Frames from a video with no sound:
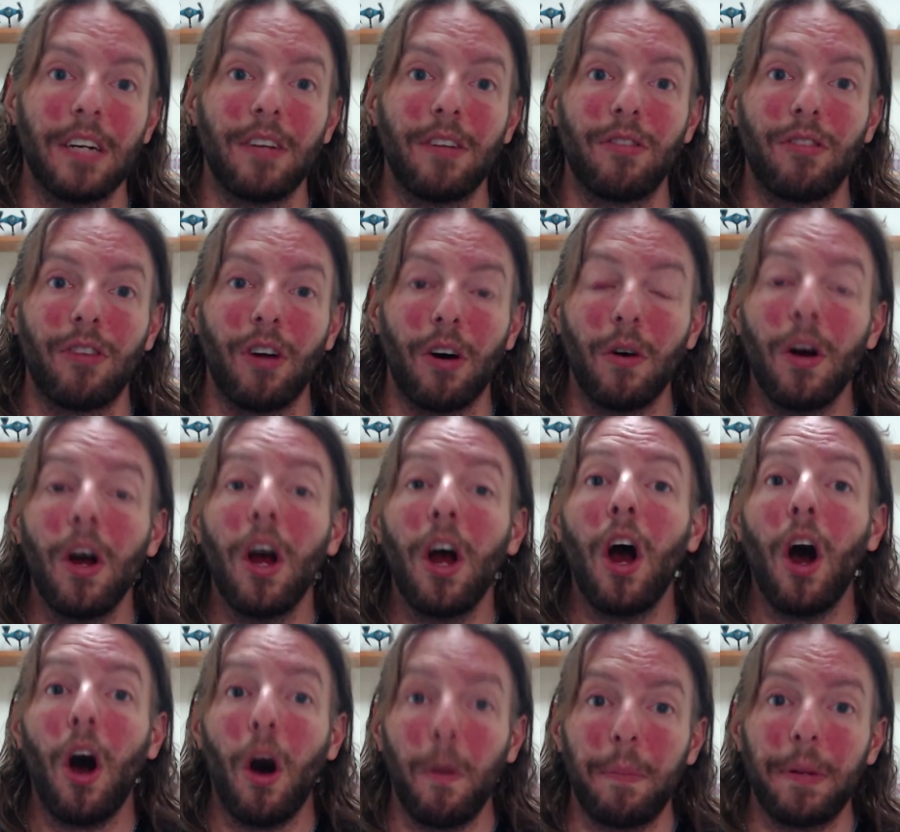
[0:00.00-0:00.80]
So
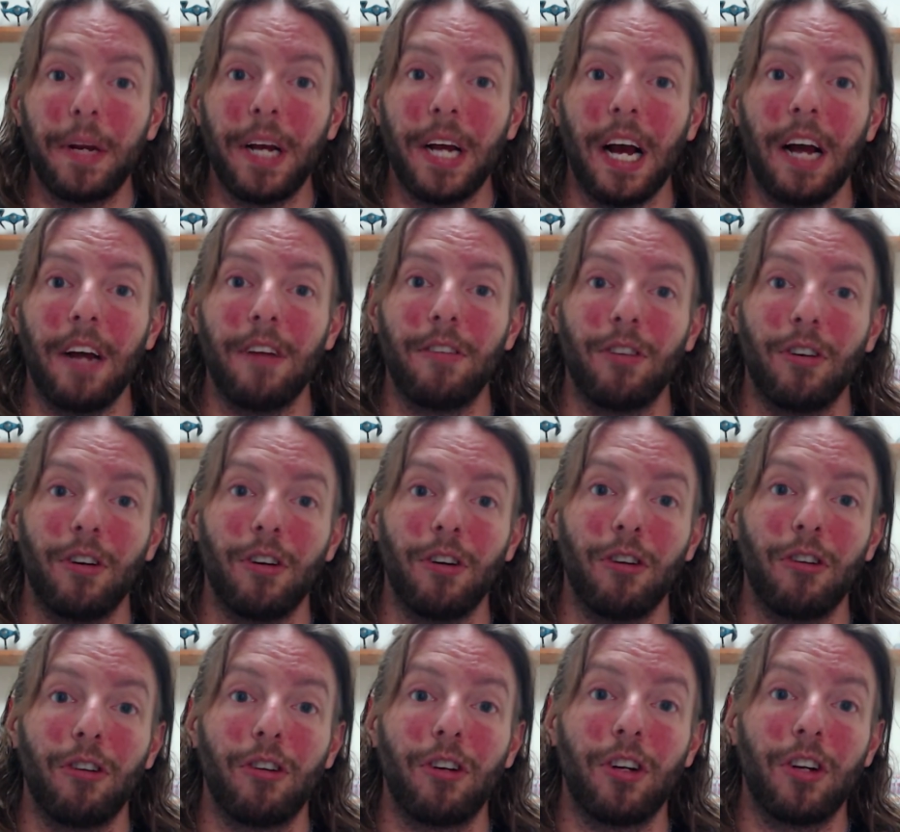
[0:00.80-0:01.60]
hope you guys are
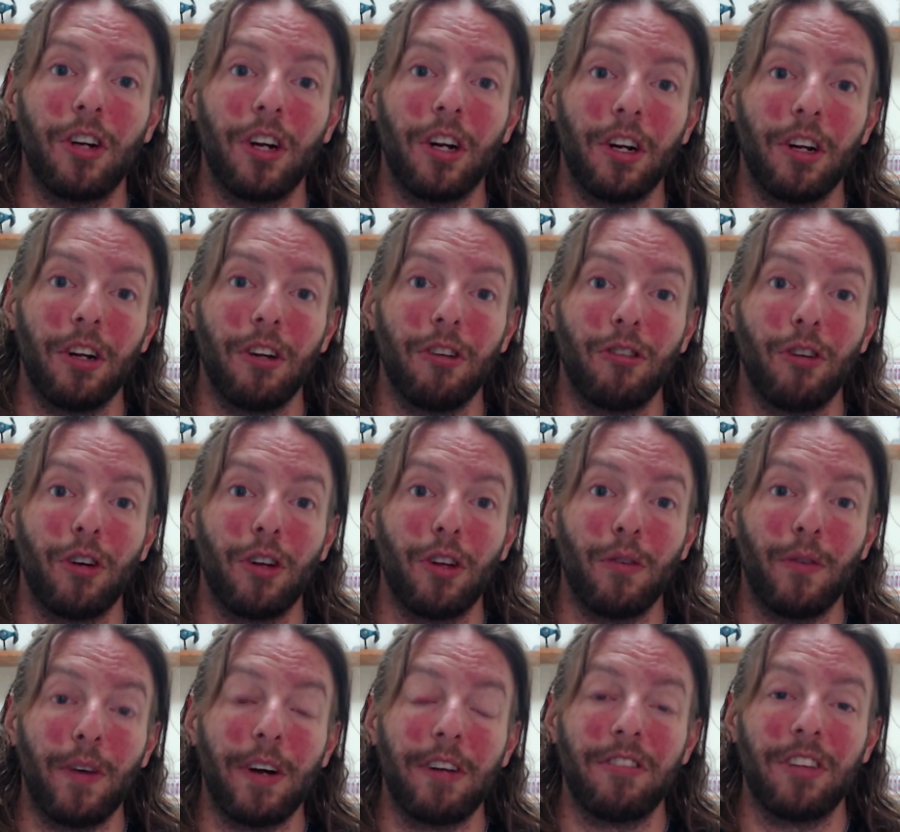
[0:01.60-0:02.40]
going to enjoy
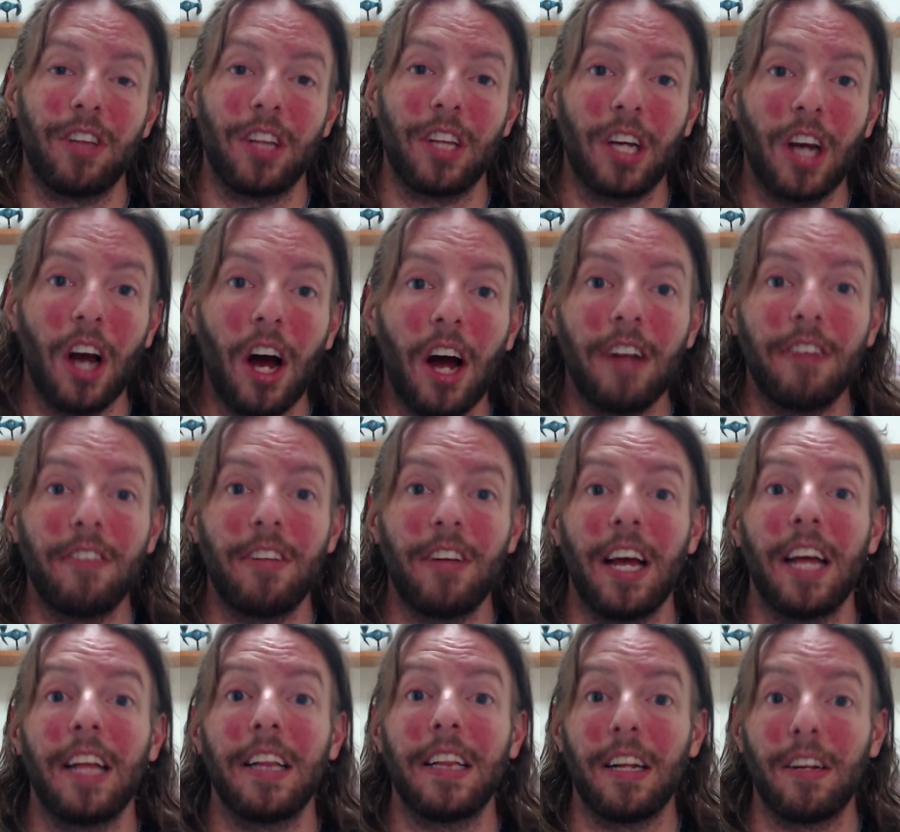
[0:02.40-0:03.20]
the rest of the
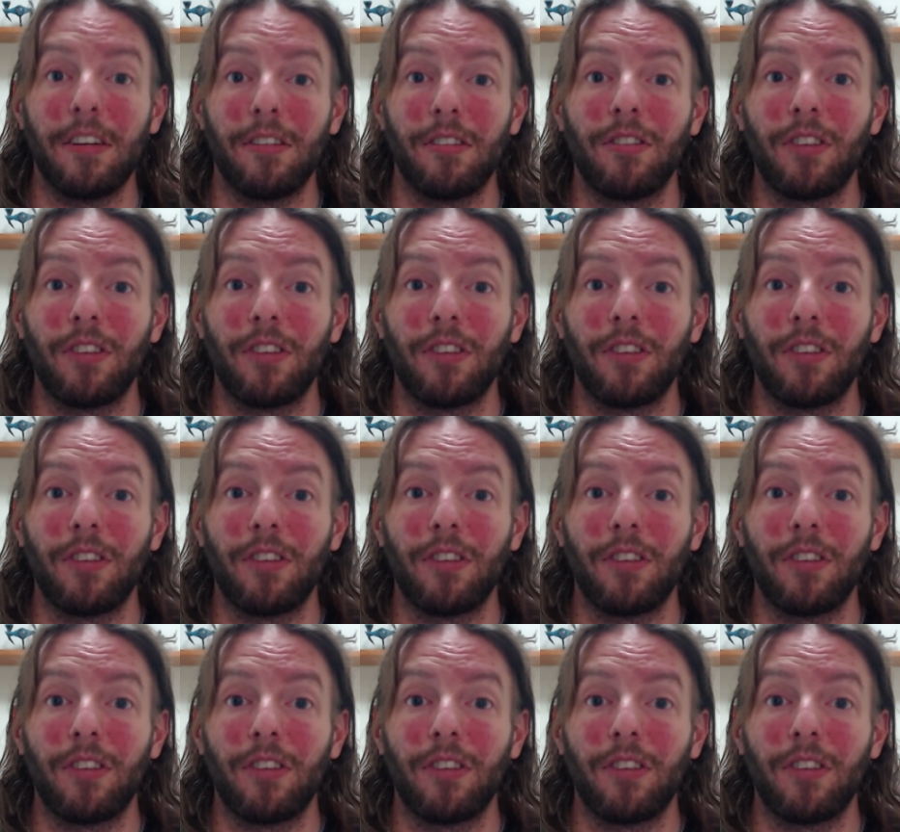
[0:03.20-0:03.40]
content that's